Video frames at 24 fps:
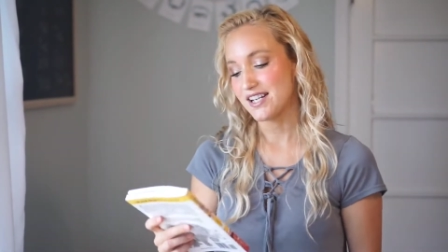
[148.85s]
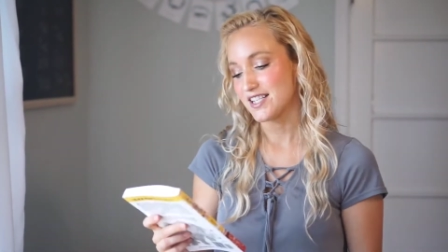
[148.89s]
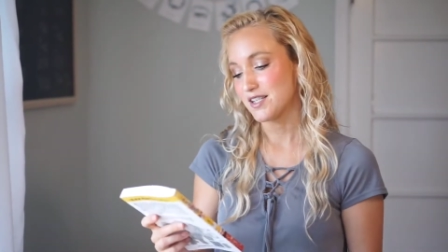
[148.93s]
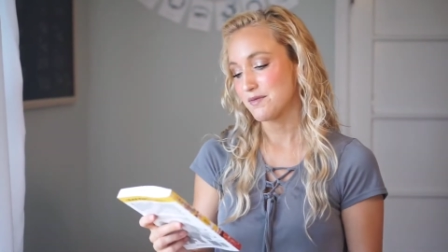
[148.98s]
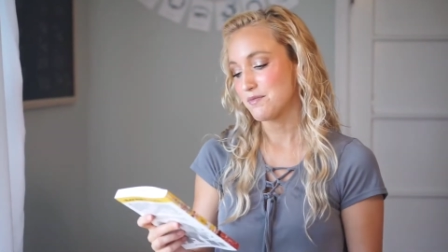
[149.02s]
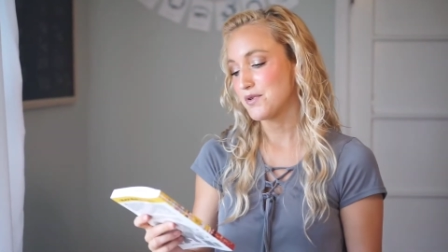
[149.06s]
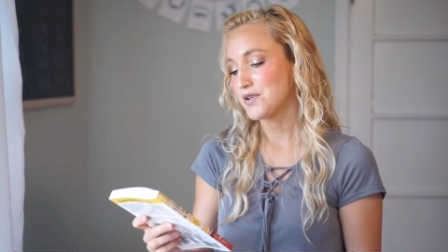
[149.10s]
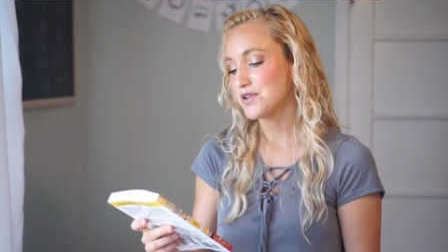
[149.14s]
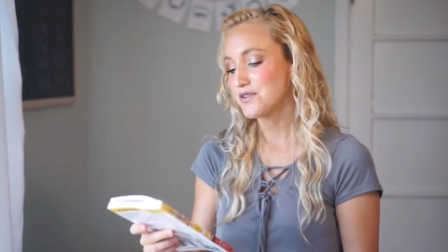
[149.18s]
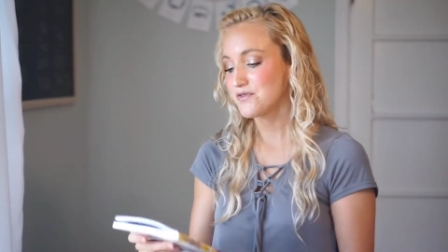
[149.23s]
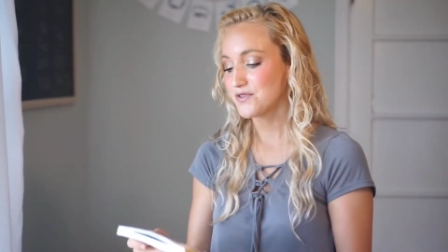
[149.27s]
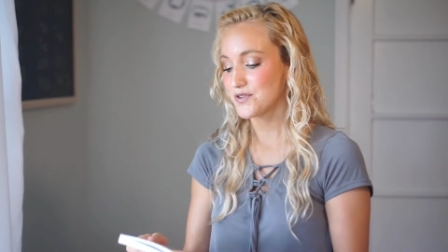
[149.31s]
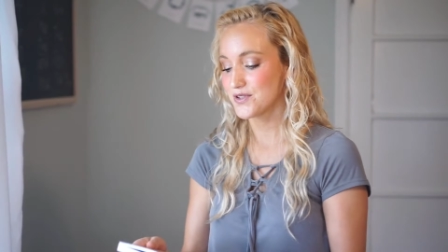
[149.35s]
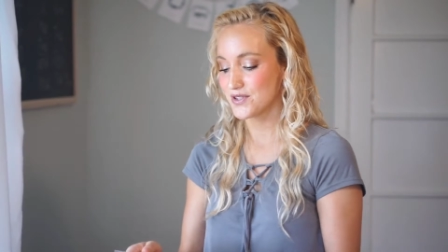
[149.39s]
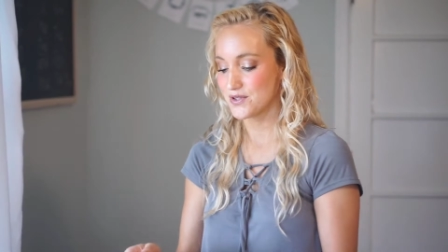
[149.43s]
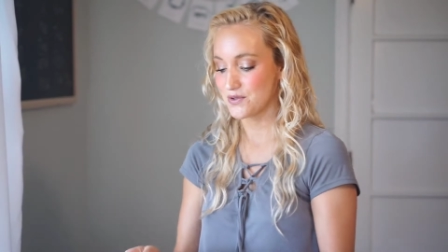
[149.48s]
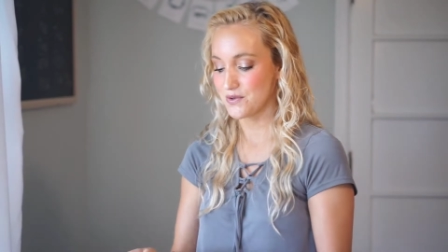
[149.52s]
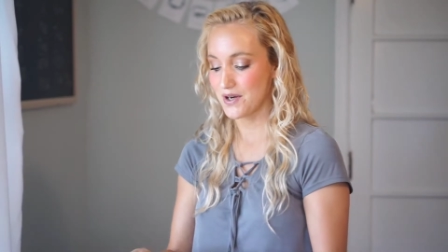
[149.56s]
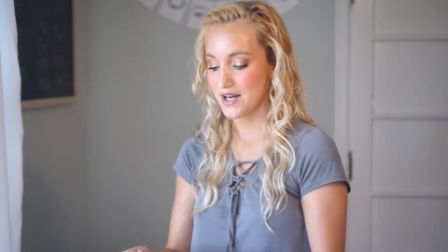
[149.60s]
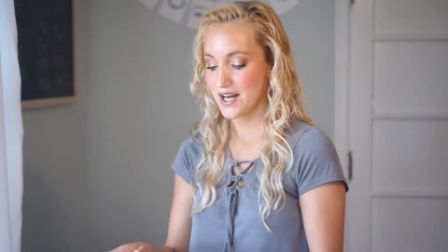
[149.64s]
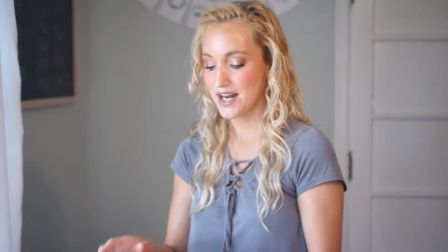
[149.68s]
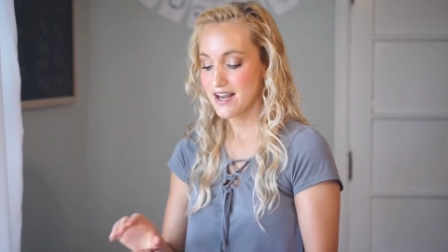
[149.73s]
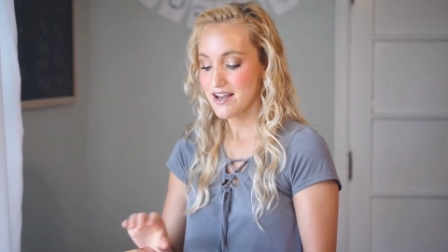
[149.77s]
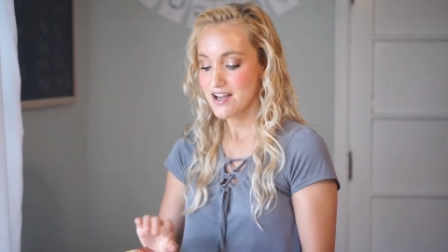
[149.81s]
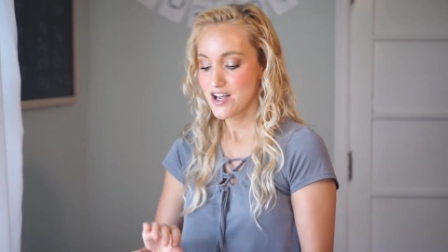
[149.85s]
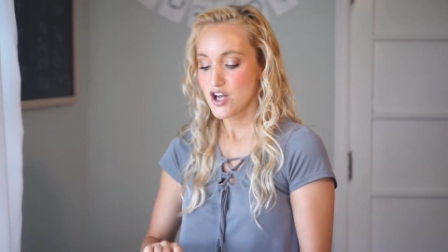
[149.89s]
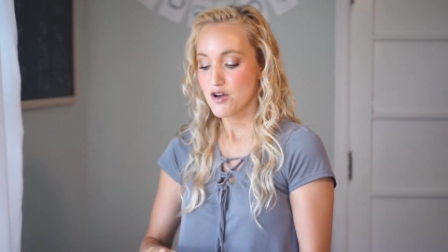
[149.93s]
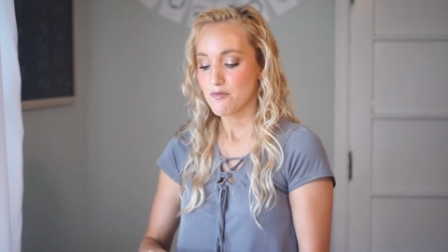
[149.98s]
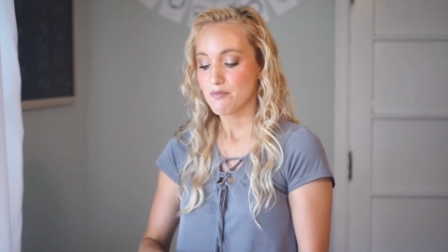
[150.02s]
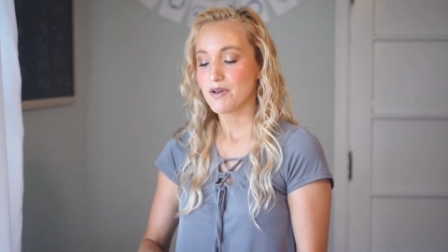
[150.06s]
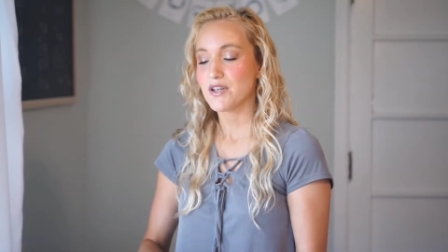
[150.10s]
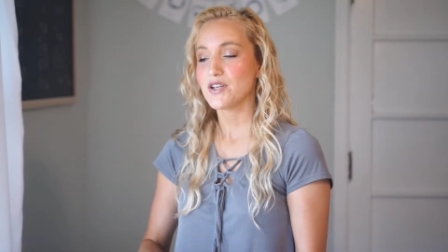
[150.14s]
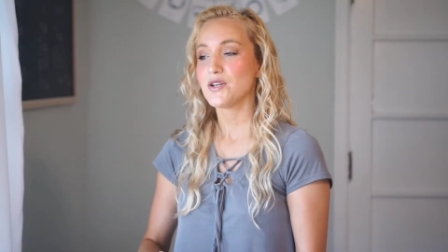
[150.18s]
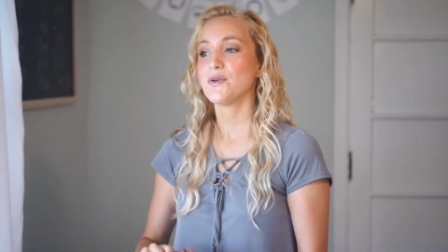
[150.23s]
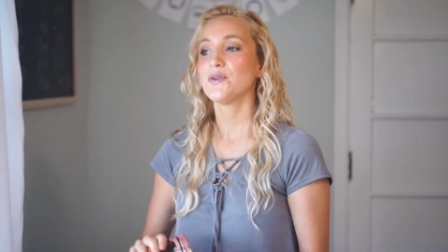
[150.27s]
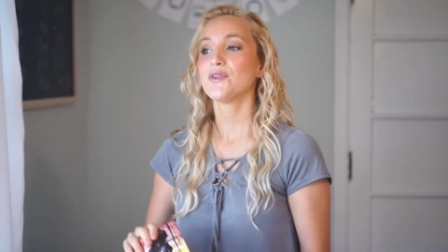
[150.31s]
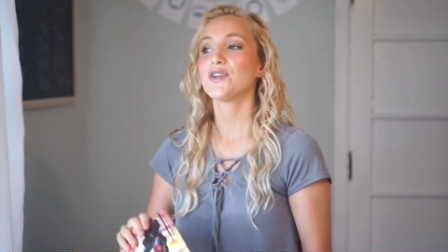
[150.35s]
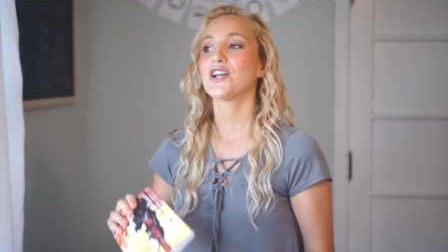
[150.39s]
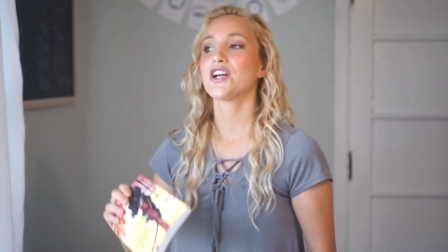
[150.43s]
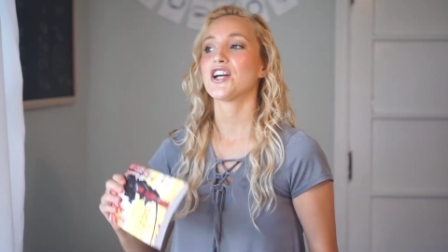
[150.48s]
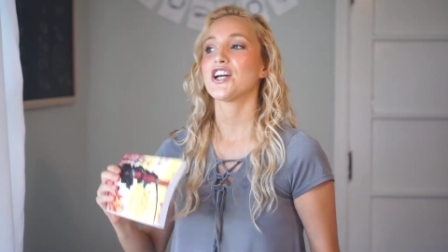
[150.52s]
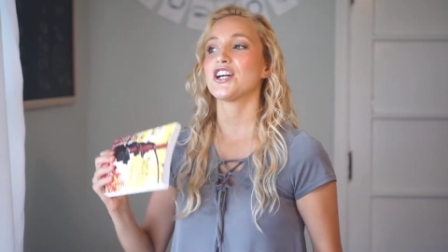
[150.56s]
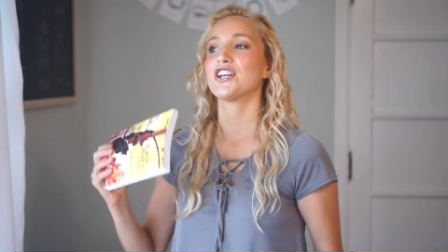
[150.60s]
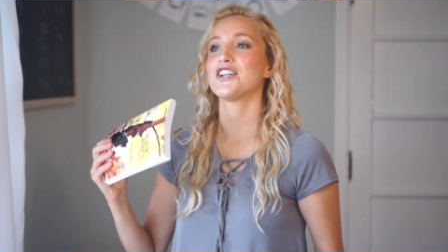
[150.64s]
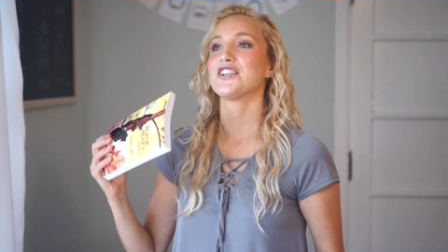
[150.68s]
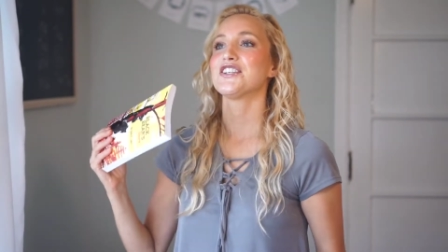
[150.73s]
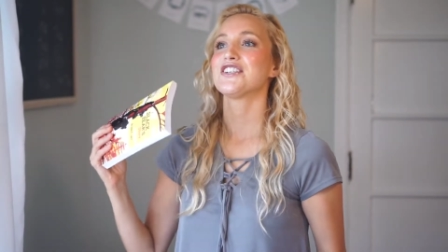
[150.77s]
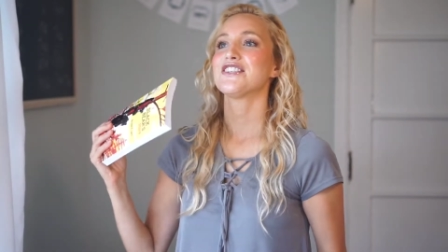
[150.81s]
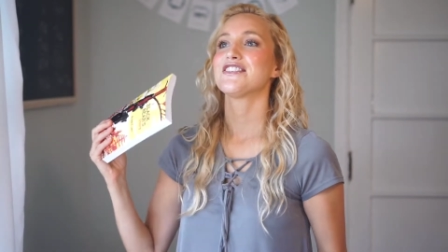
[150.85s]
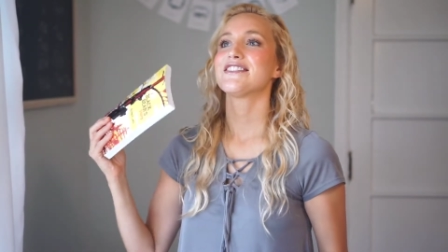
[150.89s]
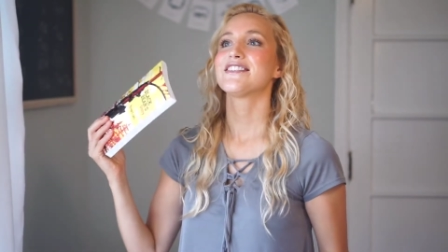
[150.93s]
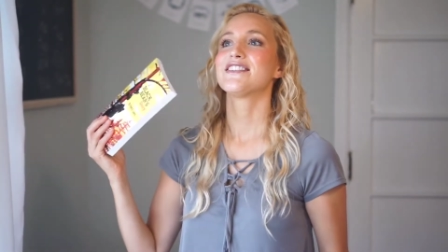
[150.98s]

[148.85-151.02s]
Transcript: It's a beautiful story, but you learn